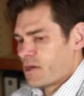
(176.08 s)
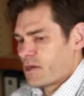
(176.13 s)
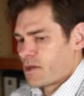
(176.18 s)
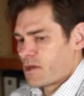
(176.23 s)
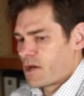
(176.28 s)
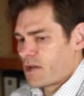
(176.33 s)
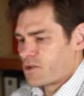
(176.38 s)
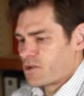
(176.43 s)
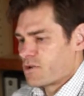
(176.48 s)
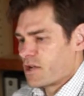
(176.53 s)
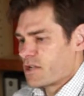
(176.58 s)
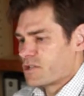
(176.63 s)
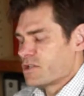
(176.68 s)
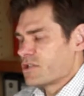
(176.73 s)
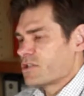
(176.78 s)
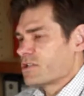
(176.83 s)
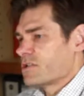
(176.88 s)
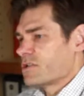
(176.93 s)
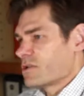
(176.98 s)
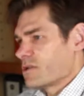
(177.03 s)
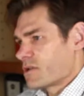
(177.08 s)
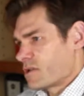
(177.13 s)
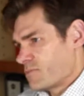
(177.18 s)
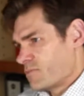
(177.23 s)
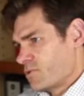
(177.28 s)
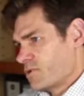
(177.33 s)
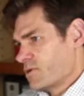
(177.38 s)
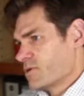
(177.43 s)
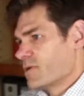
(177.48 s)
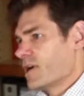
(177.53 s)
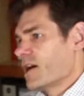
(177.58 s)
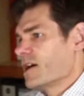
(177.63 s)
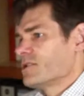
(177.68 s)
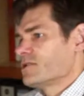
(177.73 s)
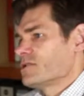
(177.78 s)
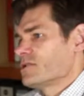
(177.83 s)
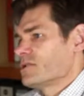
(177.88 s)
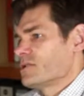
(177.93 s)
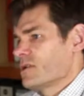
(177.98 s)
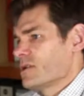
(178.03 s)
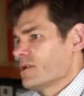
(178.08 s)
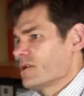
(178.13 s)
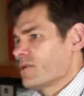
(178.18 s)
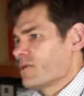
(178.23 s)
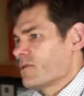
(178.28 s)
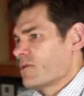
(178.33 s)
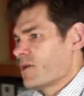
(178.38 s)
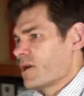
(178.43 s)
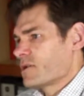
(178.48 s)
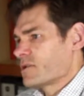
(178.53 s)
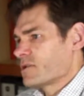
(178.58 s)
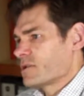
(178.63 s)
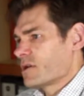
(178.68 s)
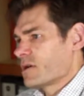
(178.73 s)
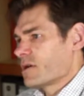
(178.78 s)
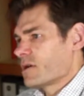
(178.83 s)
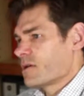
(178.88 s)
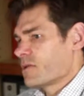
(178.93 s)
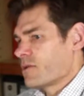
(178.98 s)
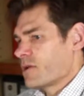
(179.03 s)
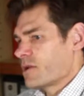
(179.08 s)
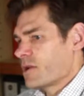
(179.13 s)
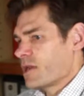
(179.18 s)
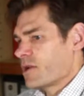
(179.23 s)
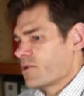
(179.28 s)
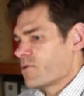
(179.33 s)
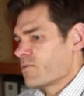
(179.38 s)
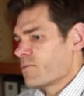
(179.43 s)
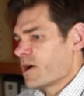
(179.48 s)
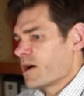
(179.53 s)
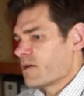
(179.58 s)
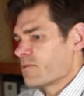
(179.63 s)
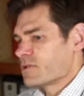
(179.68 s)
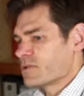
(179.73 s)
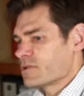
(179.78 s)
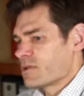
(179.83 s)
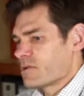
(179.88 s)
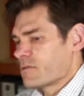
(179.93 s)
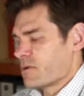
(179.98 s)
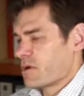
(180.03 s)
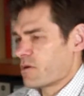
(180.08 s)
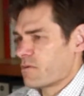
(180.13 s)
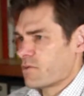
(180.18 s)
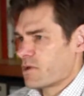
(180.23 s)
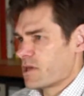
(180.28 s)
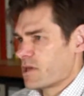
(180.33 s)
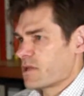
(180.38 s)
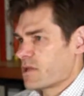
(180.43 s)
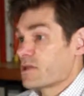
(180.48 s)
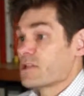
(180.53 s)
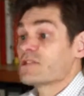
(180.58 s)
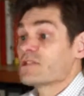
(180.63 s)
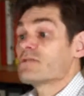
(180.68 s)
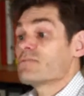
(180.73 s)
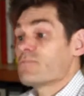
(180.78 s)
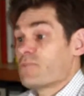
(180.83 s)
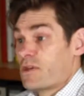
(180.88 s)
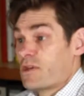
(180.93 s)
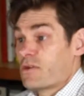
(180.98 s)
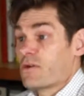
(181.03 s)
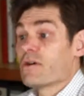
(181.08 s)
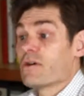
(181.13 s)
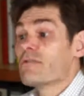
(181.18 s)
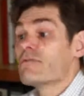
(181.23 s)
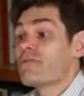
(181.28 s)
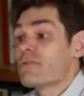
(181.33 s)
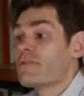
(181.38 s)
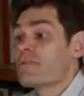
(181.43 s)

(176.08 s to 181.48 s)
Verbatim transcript: kind of transition to the computer age that Engelbart was really a linchpin of.